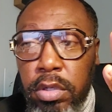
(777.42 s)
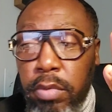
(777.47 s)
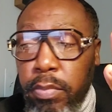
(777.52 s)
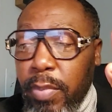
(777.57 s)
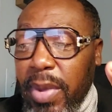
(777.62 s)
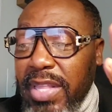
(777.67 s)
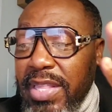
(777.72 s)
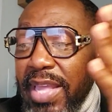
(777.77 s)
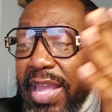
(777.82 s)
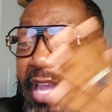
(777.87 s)

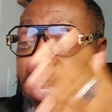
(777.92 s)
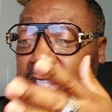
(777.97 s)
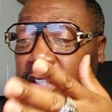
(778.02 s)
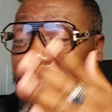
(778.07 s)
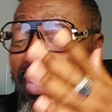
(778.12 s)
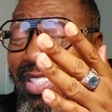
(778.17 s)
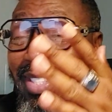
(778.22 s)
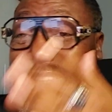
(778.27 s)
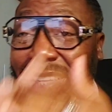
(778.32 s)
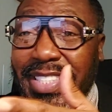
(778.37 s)
by the age of
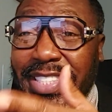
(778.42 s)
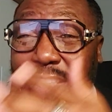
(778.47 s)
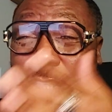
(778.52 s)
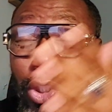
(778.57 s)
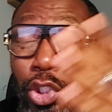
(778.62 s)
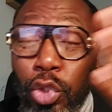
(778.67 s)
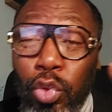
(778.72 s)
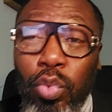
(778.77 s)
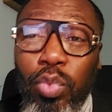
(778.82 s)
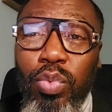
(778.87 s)

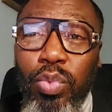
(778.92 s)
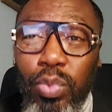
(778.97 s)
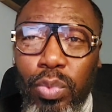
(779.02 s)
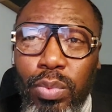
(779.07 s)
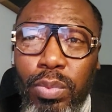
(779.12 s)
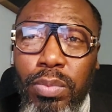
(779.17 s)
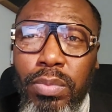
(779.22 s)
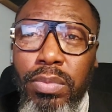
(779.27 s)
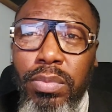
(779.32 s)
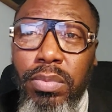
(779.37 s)
62.
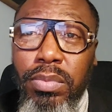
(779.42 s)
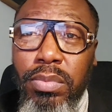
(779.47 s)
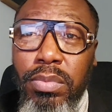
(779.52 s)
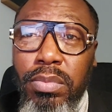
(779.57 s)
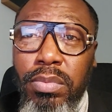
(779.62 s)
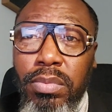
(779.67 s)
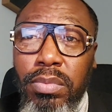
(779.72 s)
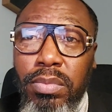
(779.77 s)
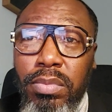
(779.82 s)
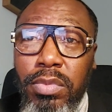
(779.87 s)

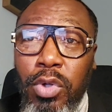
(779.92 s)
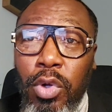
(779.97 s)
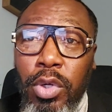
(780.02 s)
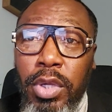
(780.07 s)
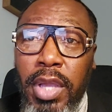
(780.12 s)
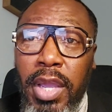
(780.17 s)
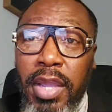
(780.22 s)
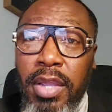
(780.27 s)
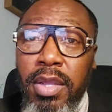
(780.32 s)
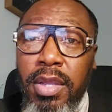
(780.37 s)

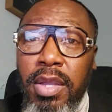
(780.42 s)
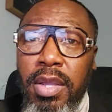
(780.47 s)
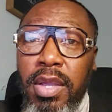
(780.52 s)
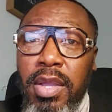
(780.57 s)
Okay,